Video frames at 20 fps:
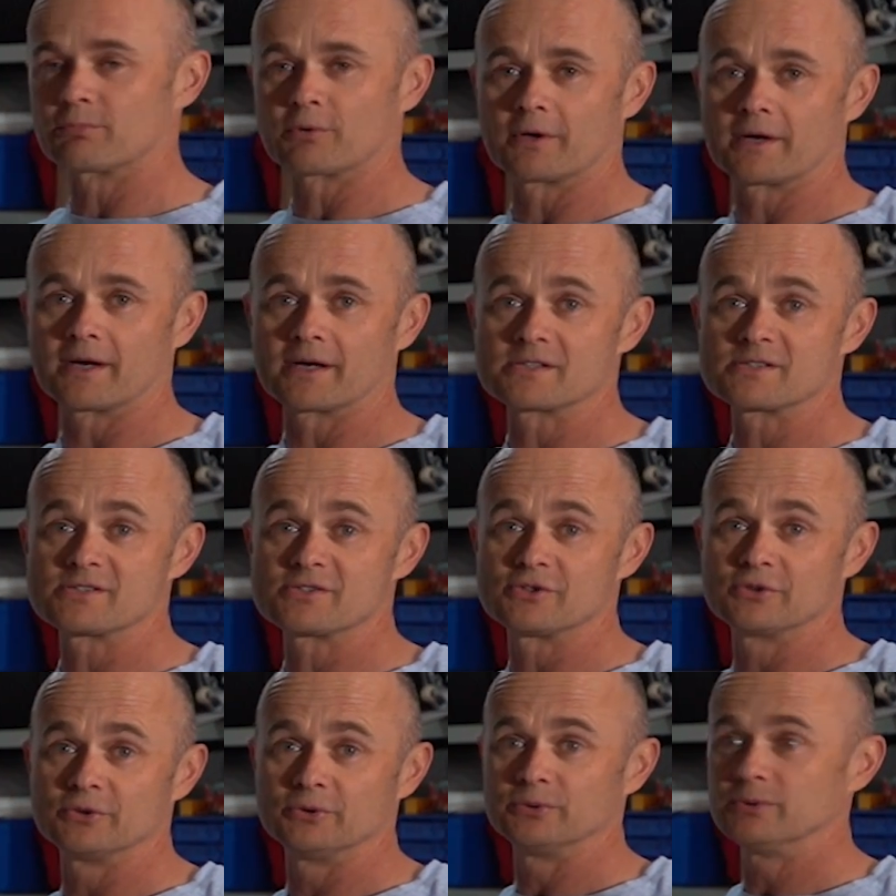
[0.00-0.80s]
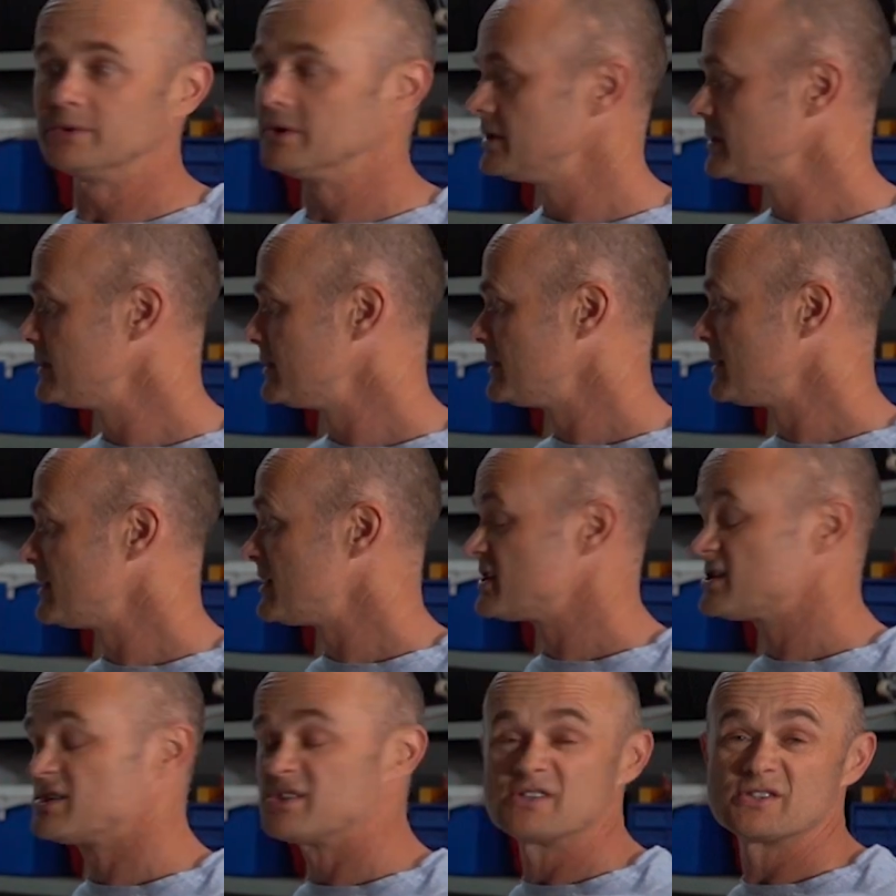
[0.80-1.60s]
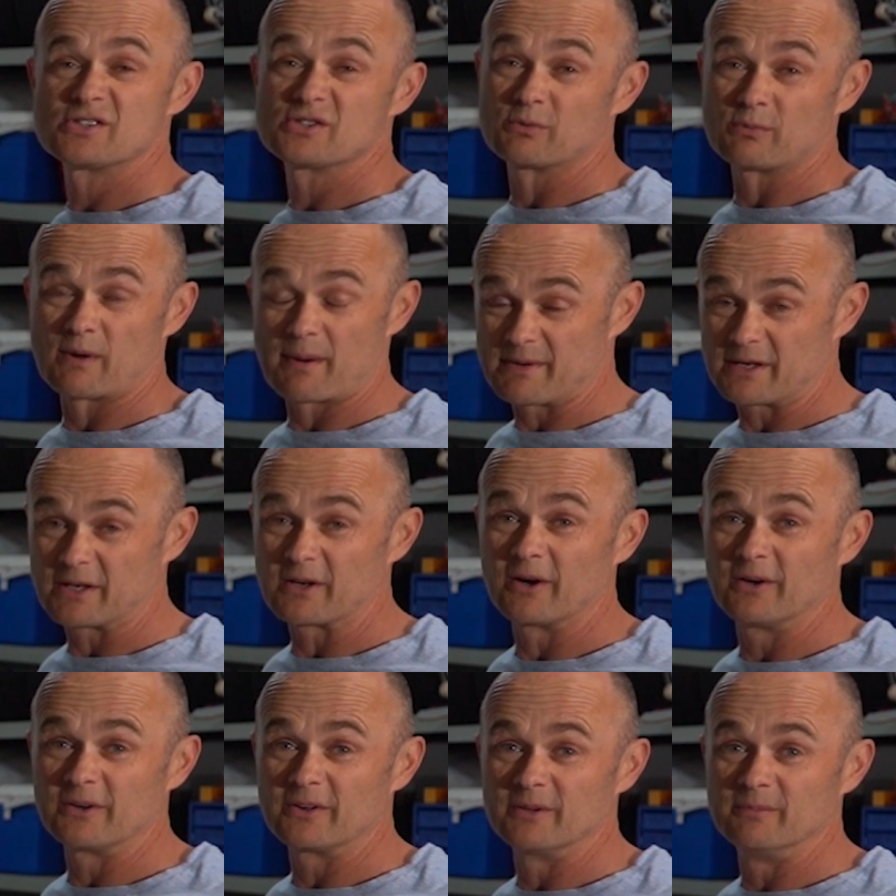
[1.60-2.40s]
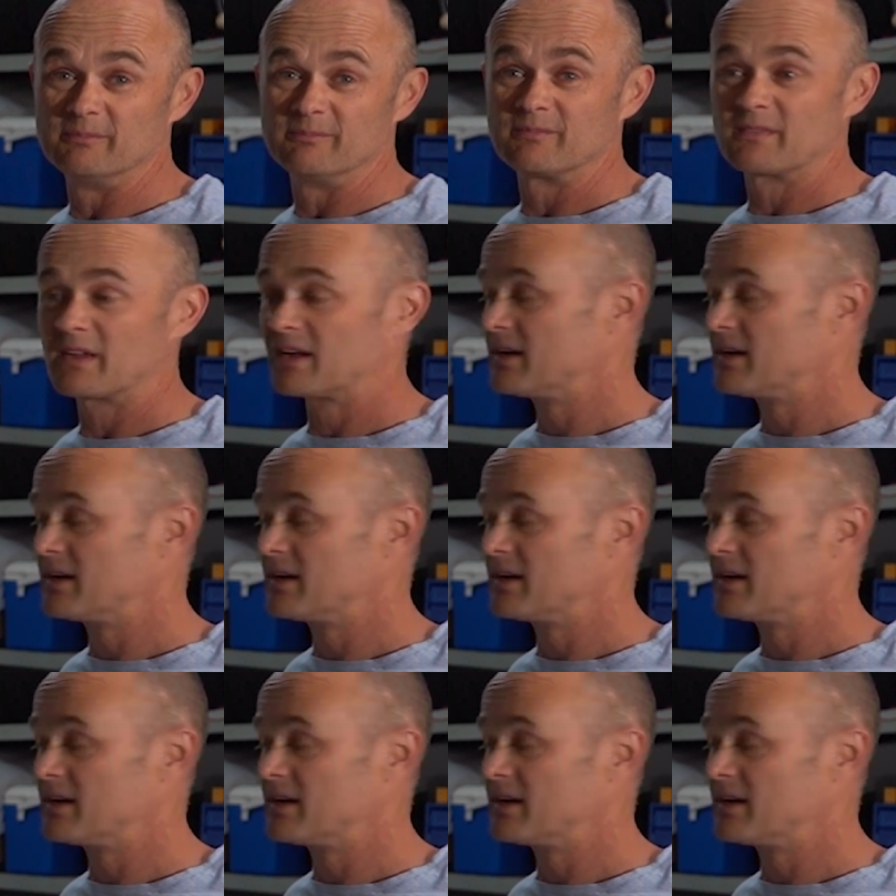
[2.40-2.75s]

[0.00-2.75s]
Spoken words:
products to ceramic coat them.